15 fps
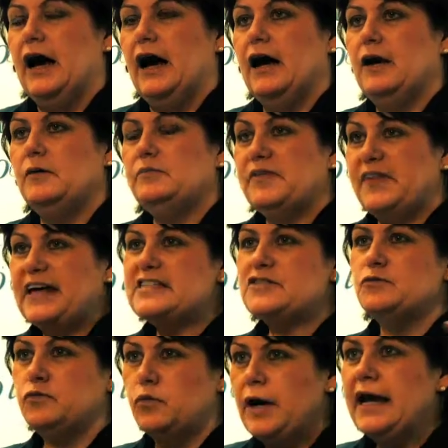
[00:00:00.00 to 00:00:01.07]
But
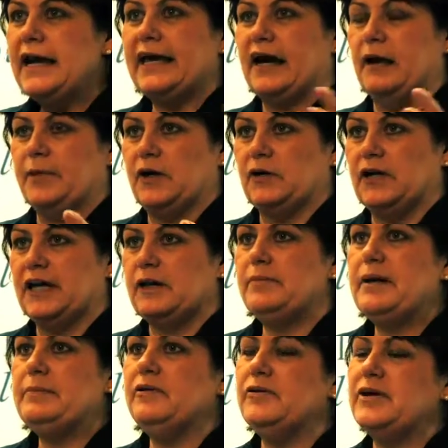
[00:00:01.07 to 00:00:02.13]
that's really coming online, and
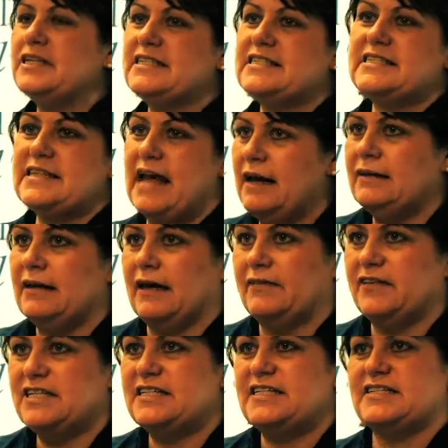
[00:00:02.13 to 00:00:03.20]
people are
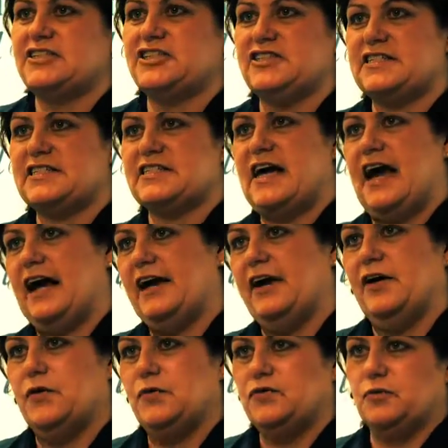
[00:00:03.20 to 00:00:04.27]
understanding that it isn't just
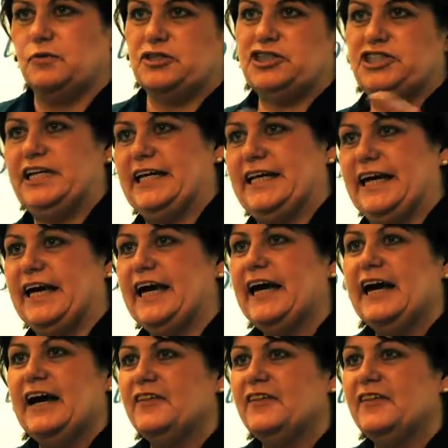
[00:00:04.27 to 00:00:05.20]
tacos or chili,